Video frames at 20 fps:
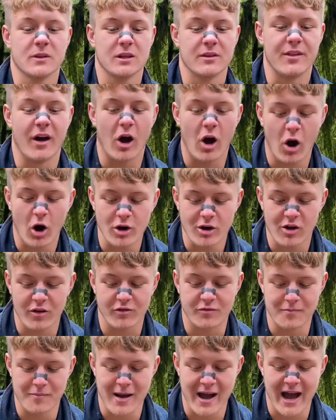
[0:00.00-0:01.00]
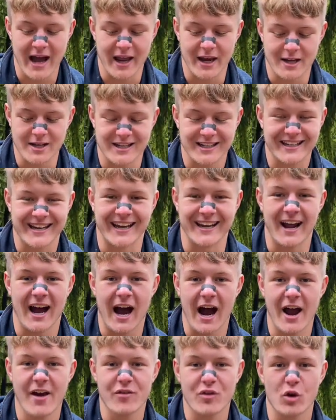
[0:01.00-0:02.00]
The heart of man can
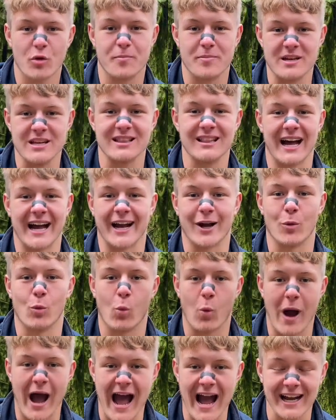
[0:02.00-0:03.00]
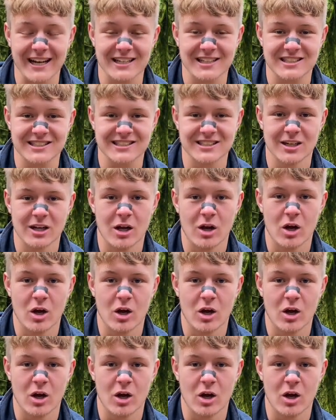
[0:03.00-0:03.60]
either be like wax